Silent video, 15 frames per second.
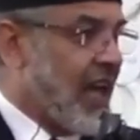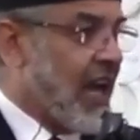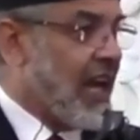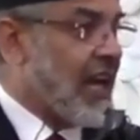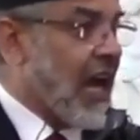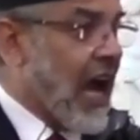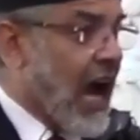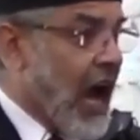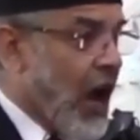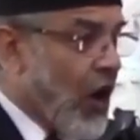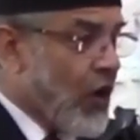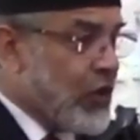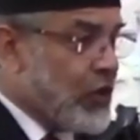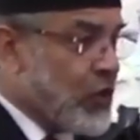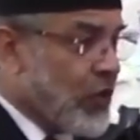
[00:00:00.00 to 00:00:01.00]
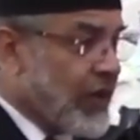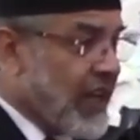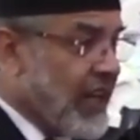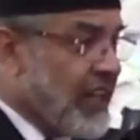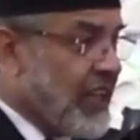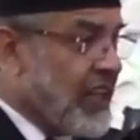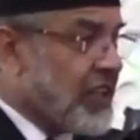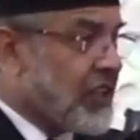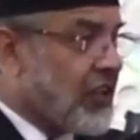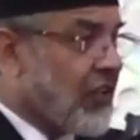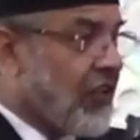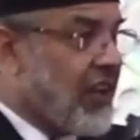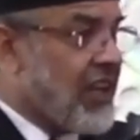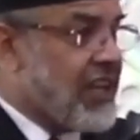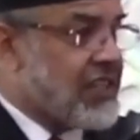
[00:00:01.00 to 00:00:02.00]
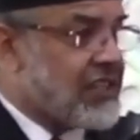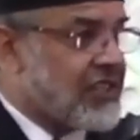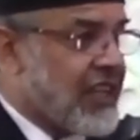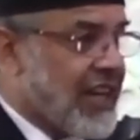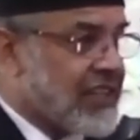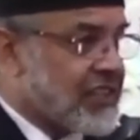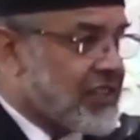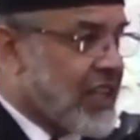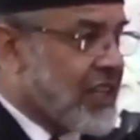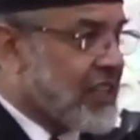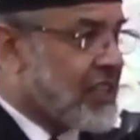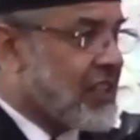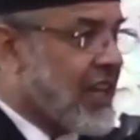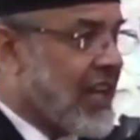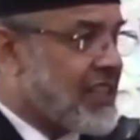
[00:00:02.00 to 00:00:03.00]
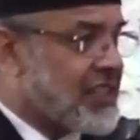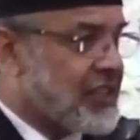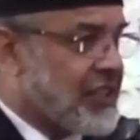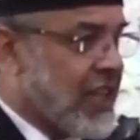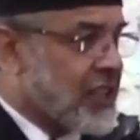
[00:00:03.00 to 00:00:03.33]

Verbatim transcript: and how you can increase that success,